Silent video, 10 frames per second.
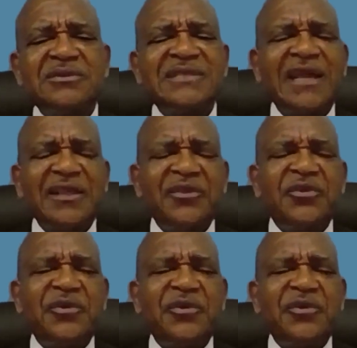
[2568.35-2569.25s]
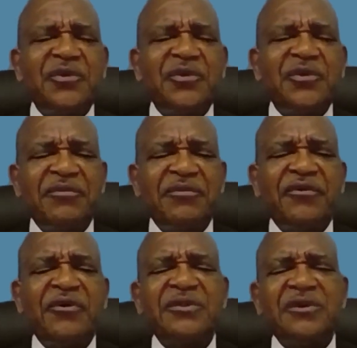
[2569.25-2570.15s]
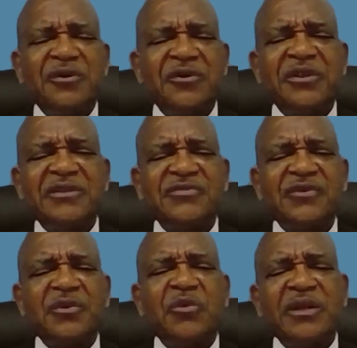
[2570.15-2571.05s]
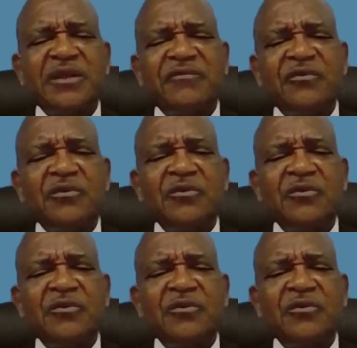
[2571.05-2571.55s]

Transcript: thank you before the audience for the wonderful